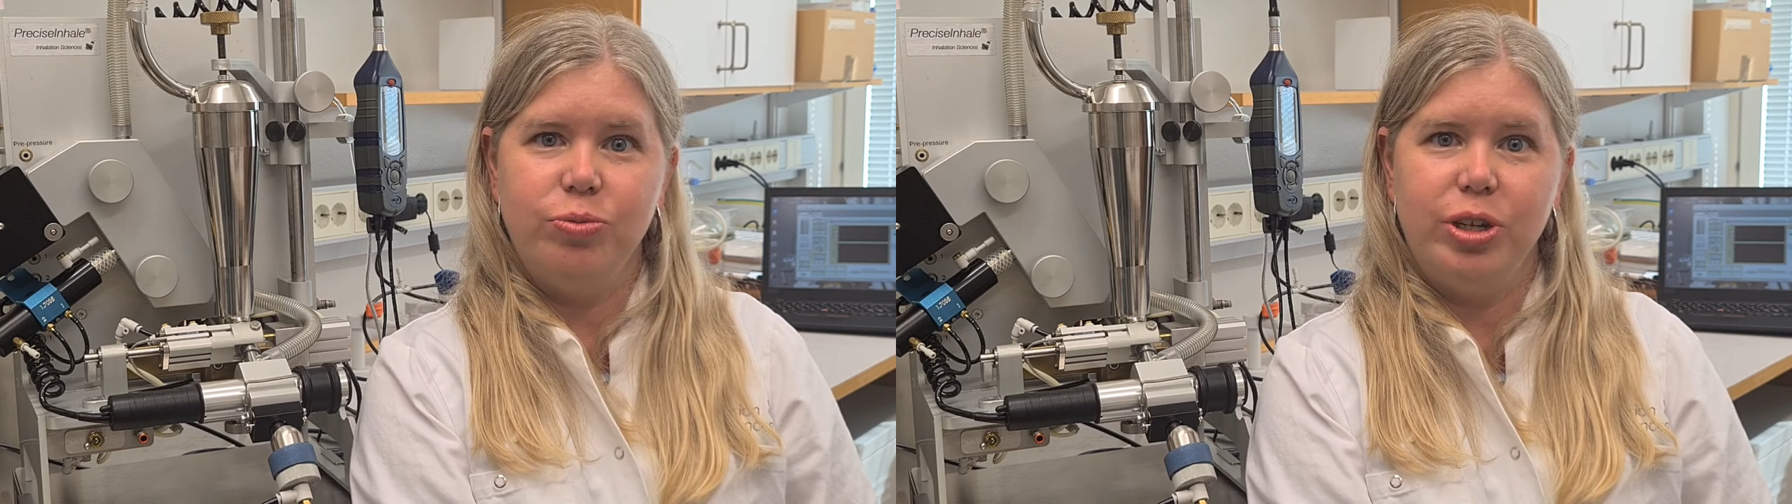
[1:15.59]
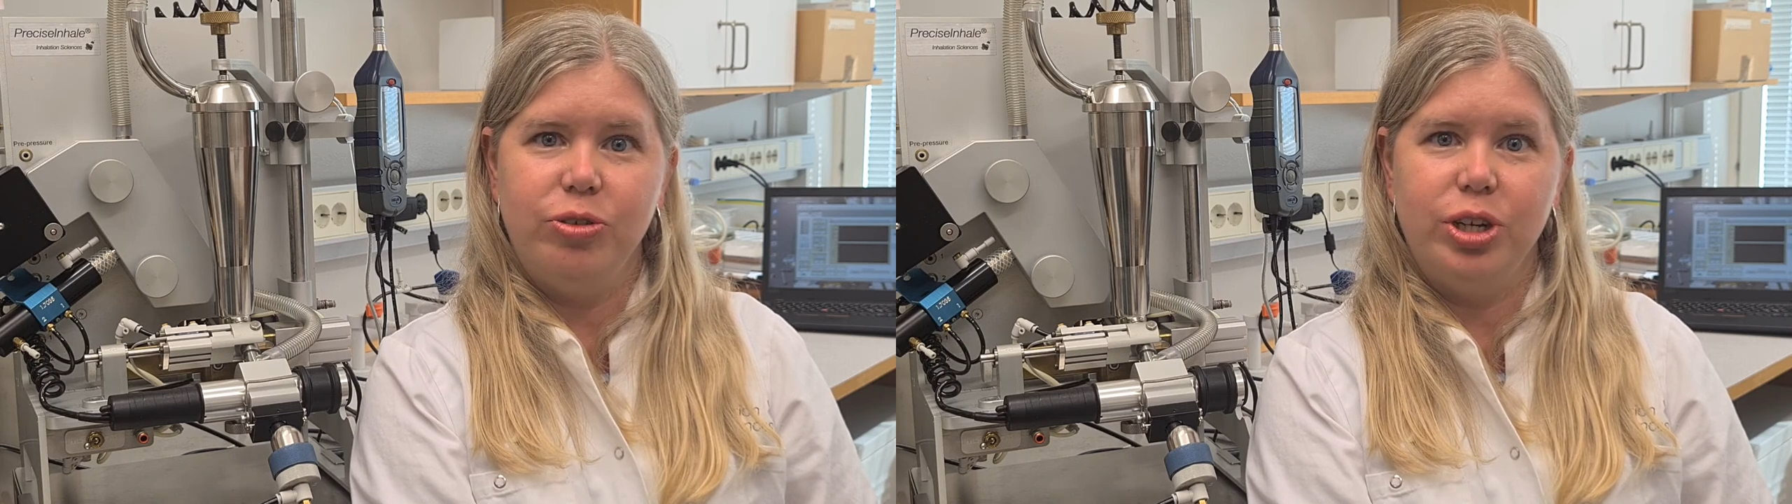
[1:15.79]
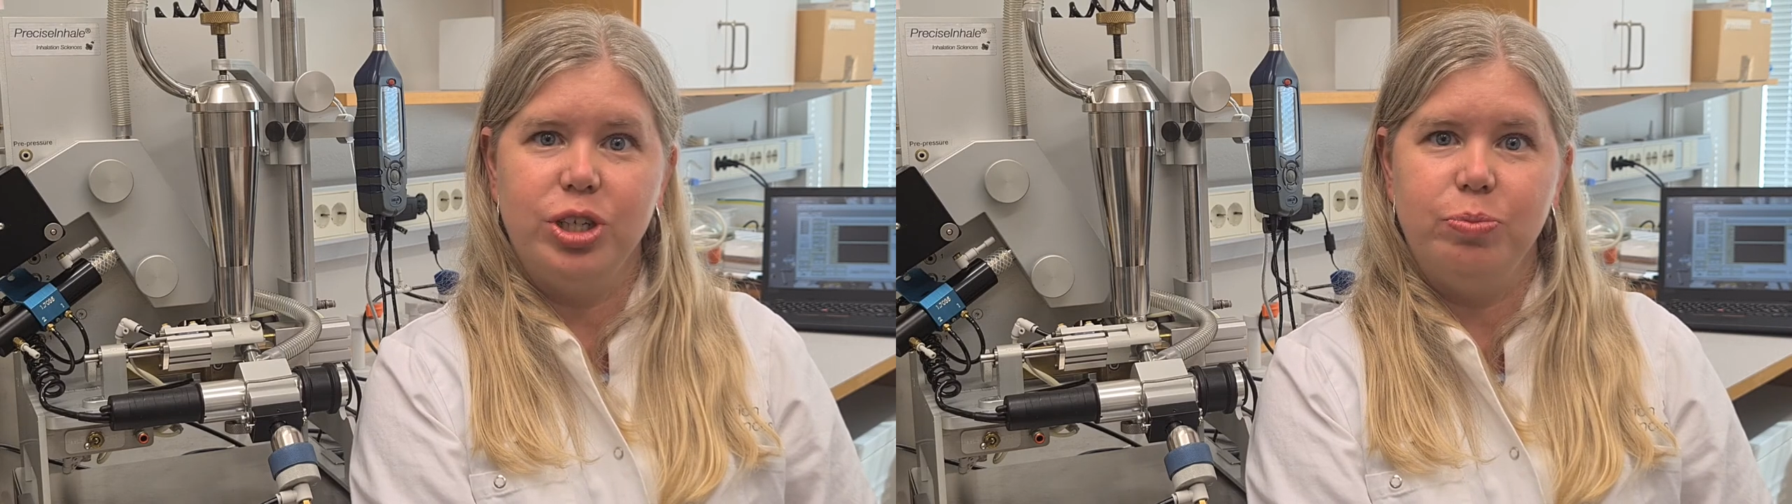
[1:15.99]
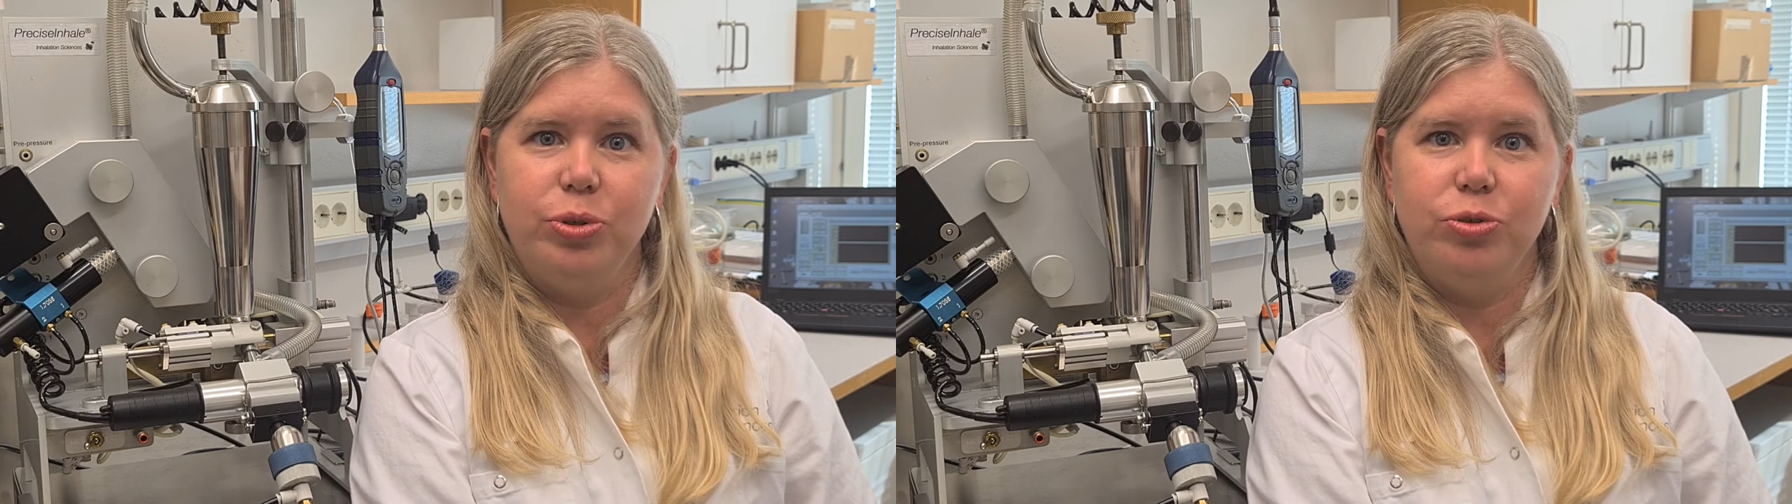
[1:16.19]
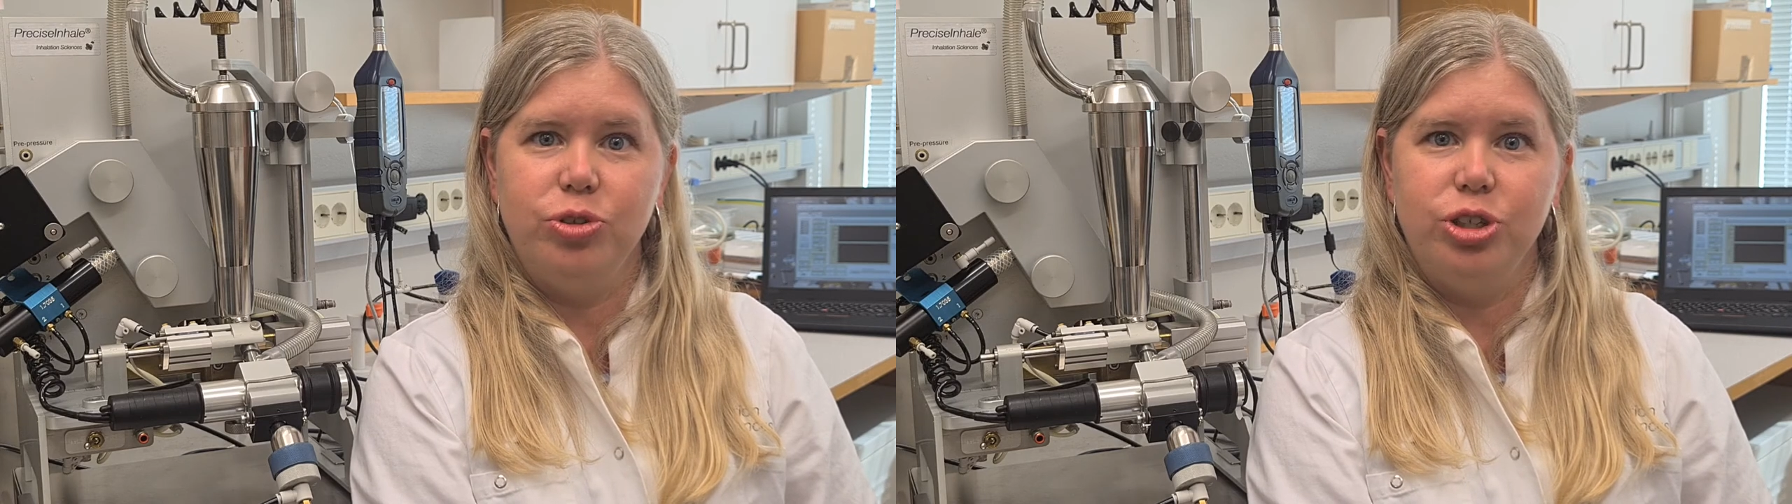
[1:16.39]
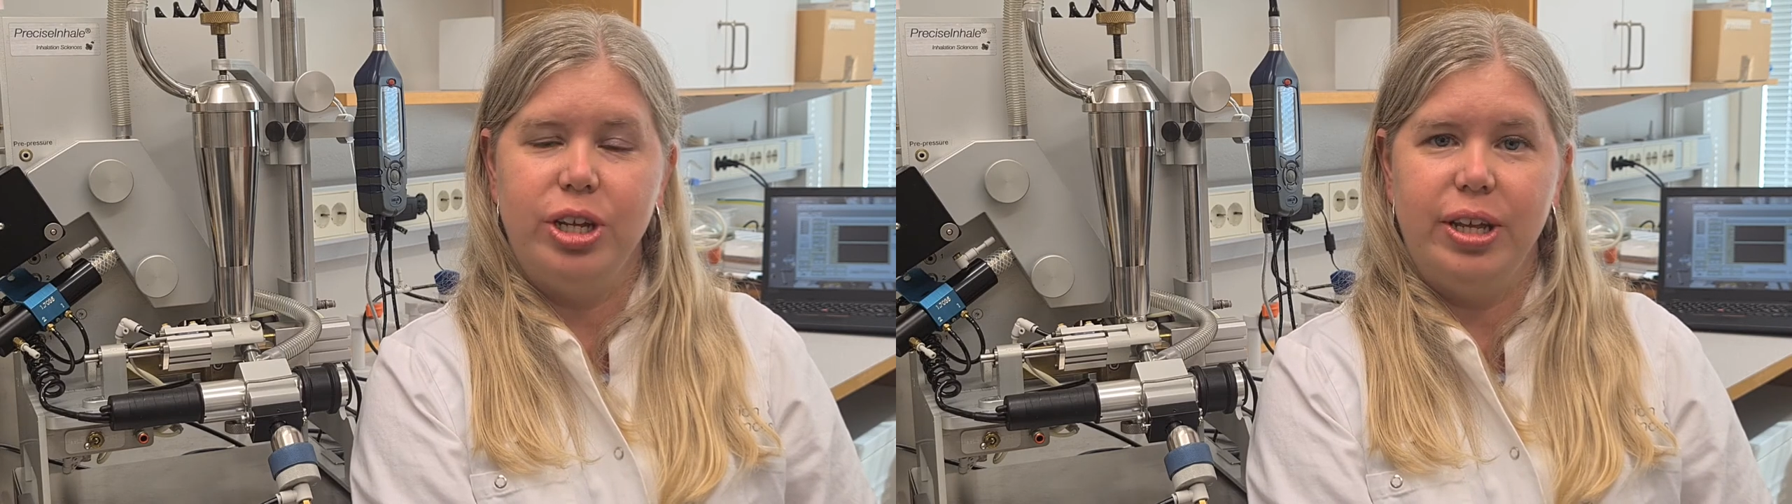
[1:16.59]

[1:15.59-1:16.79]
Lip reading: where you expose